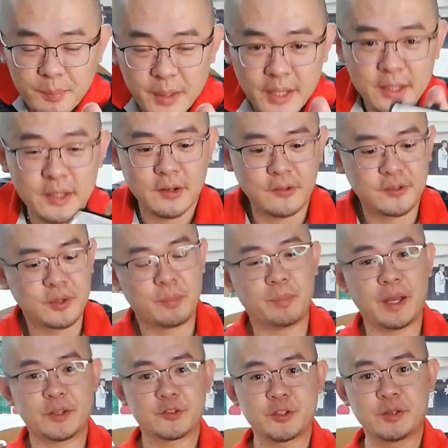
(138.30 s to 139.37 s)
back of the
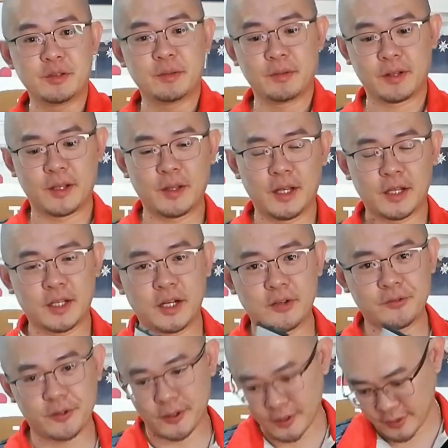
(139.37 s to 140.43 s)
battery
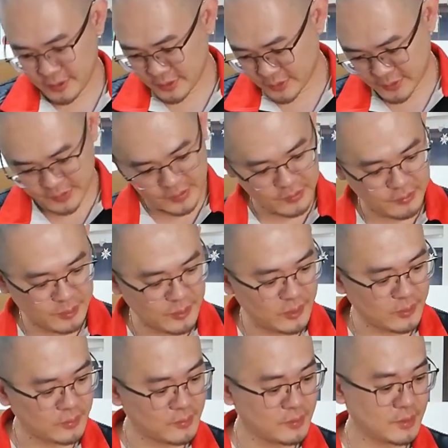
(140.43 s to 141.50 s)
cover on your
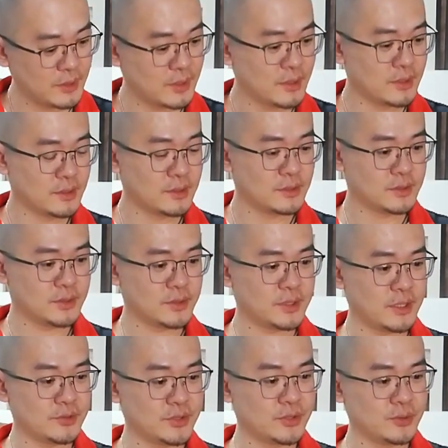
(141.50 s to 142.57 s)
remote. So it
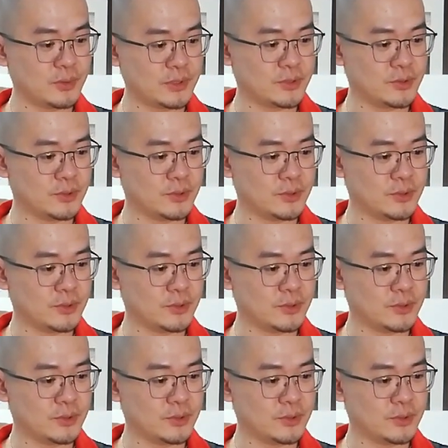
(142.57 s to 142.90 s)
tells you what to